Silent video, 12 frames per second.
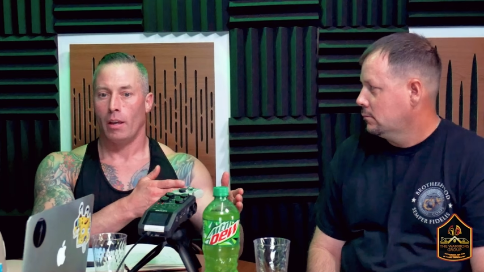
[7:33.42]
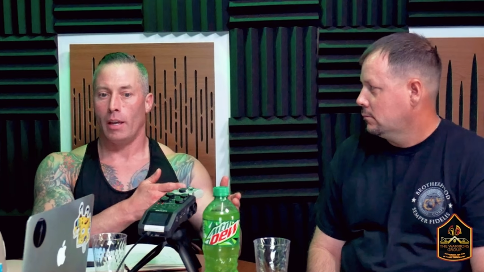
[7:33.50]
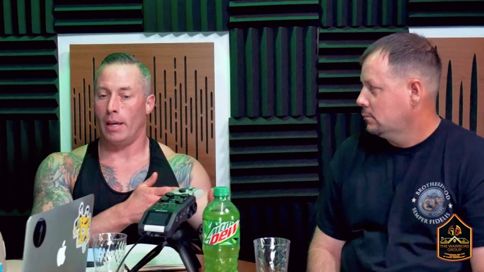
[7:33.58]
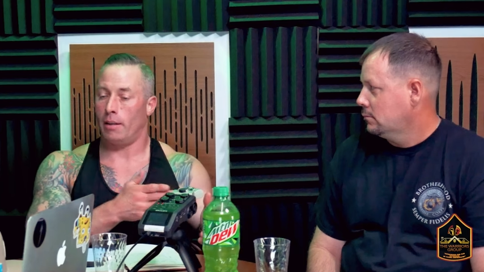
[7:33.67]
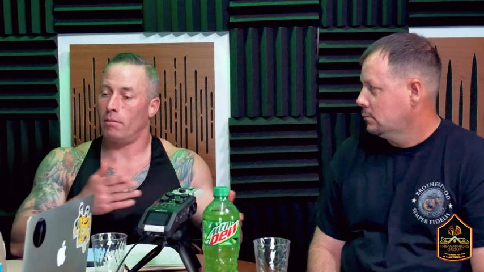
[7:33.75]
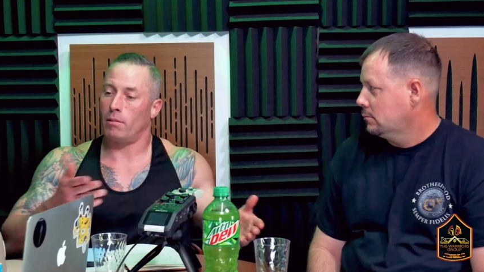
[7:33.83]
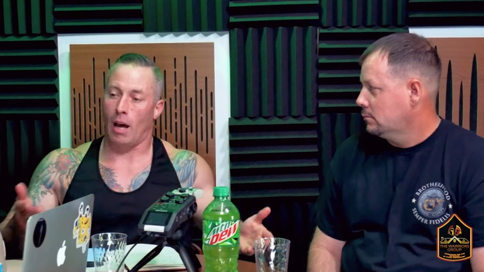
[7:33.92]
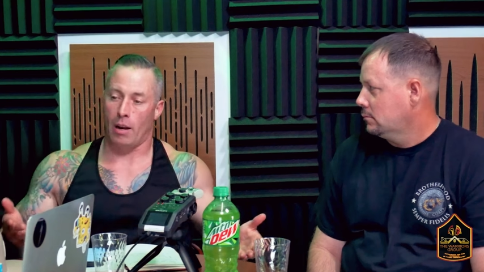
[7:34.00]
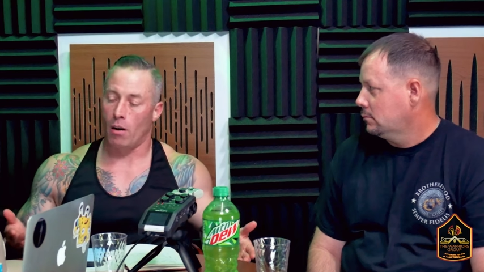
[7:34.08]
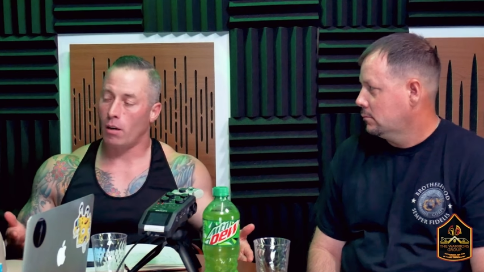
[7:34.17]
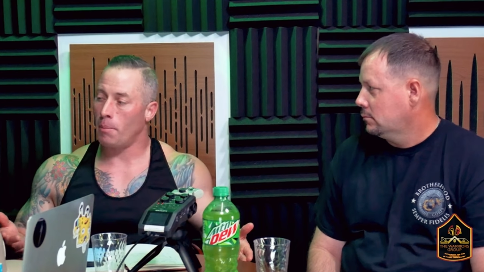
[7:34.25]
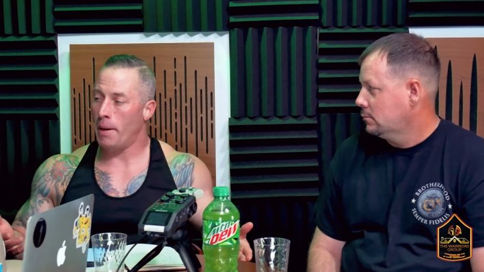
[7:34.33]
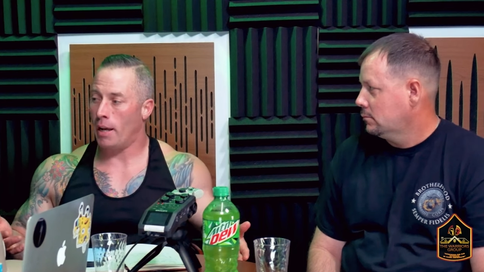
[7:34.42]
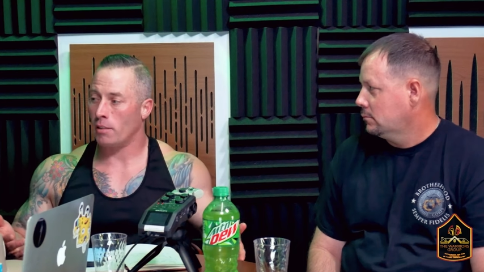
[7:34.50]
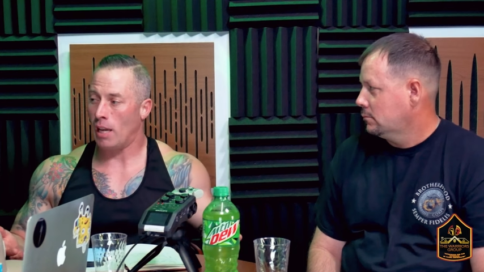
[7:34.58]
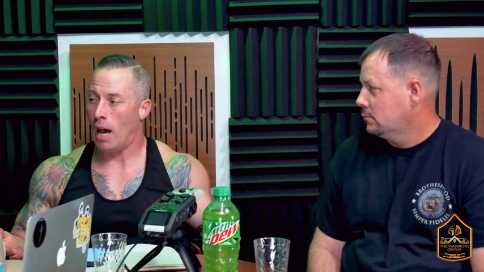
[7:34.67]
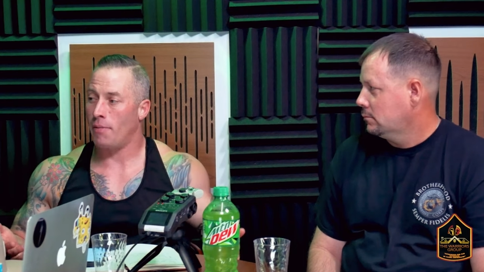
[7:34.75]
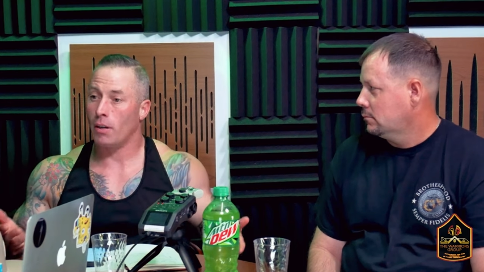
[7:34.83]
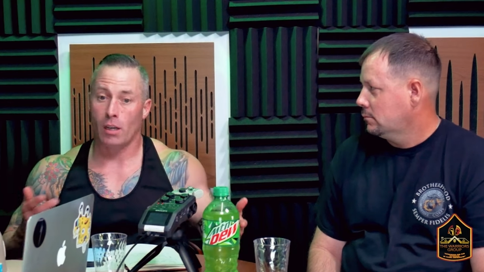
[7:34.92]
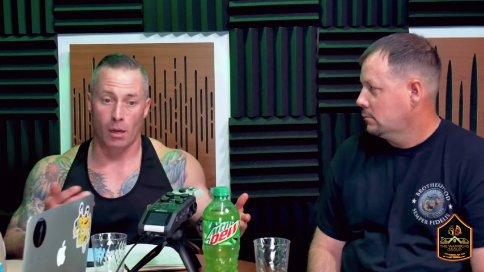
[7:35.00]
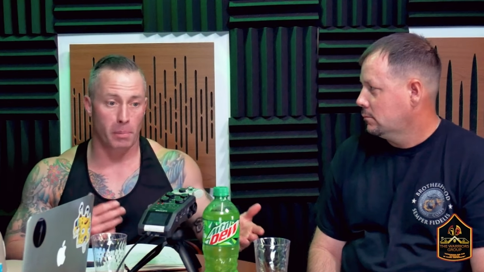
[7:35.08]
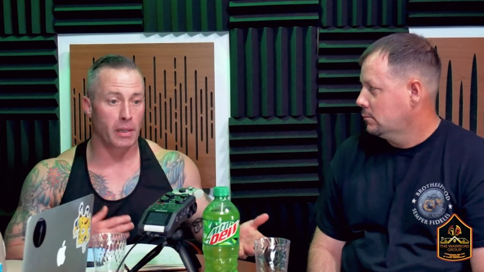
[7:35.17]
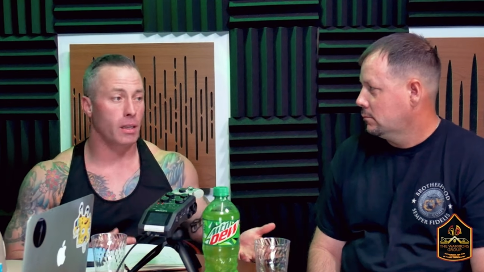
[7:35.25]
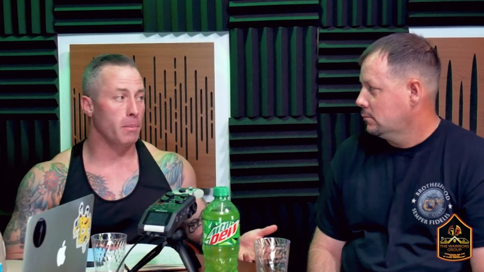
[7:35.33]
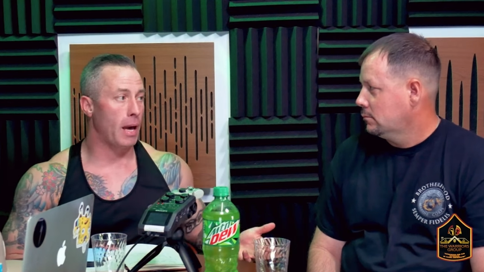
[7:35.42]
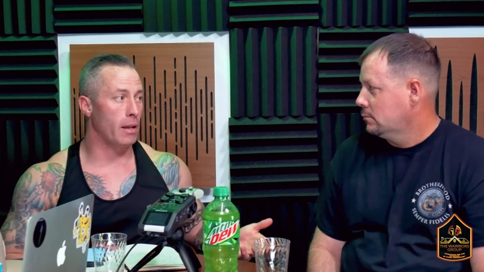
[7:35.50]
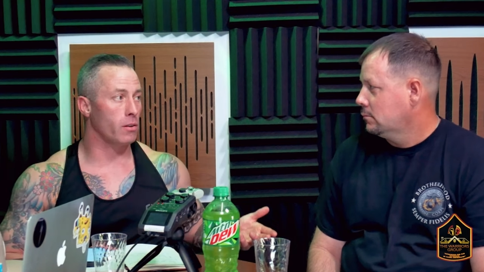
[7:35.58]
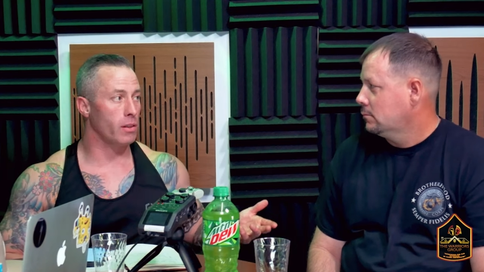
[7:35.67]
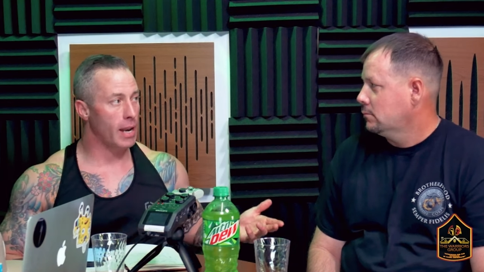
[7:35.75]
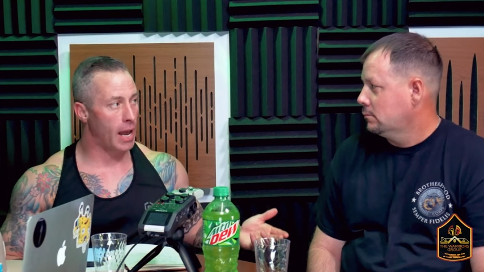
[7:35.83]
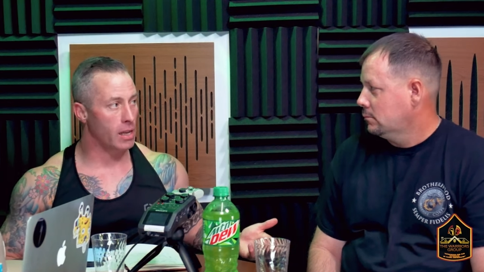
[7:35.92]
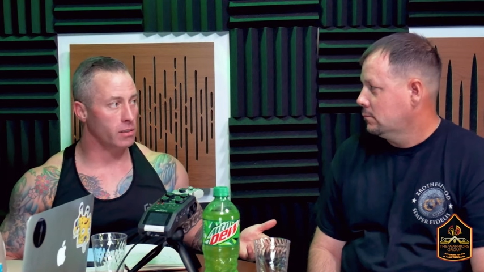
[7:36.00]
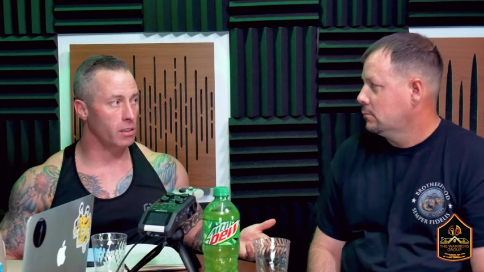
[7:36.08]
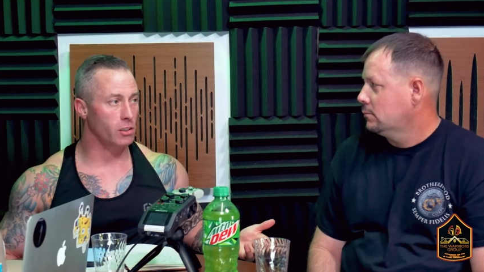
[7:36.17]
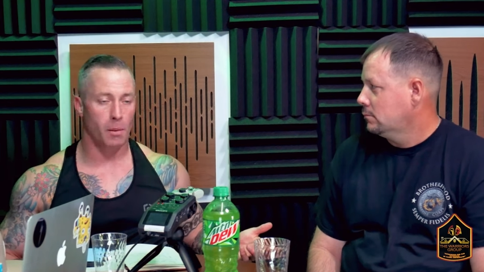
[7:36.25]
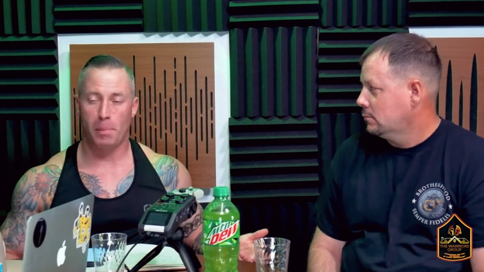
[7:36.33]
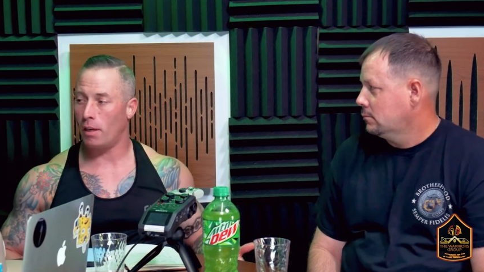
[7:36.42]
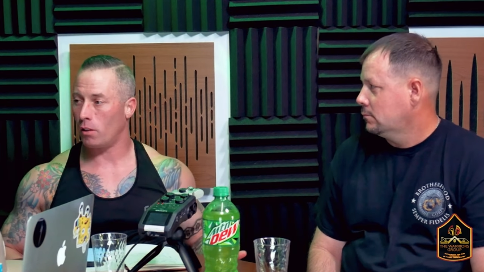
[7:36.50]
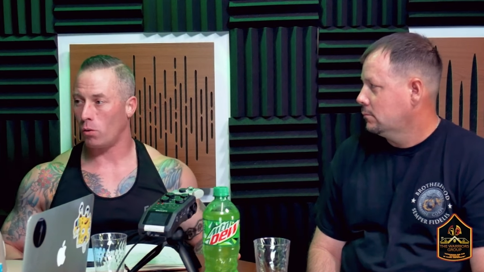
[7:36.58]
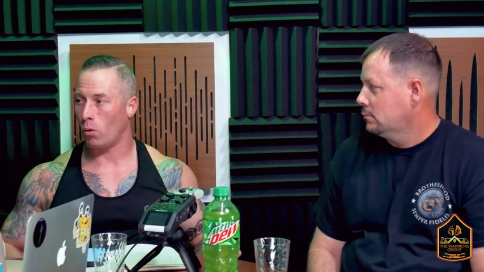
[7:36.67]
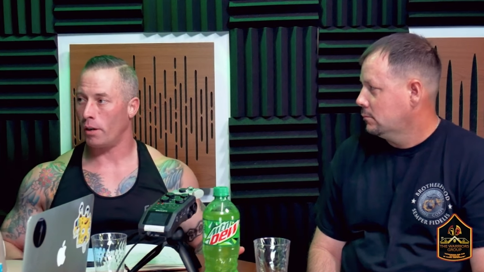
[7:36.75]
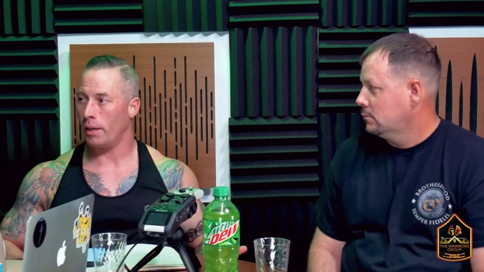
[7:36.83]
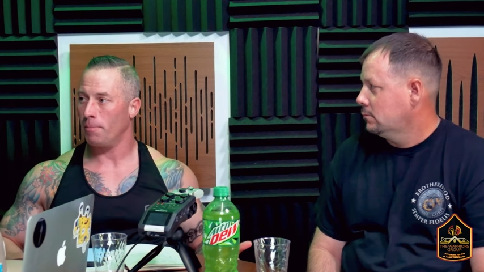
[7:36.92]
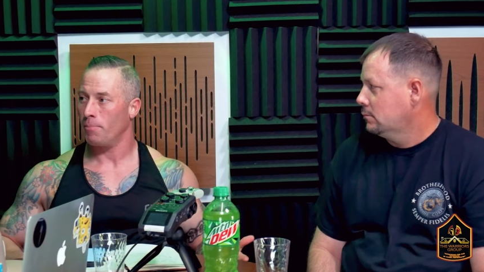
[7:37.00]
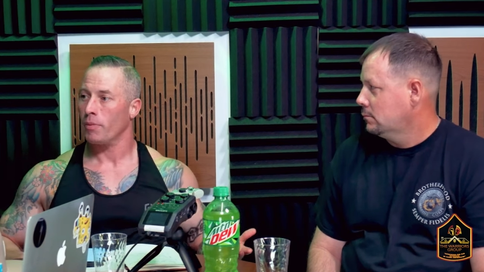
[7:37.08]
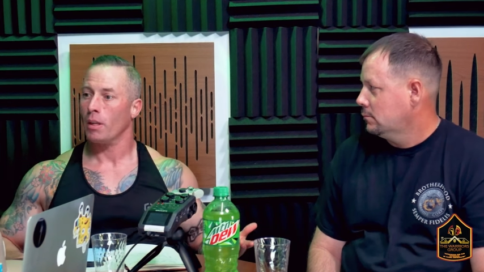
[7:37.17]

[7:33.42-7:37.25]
Speaker 1: and not all commands have a company commander that has NJP authority.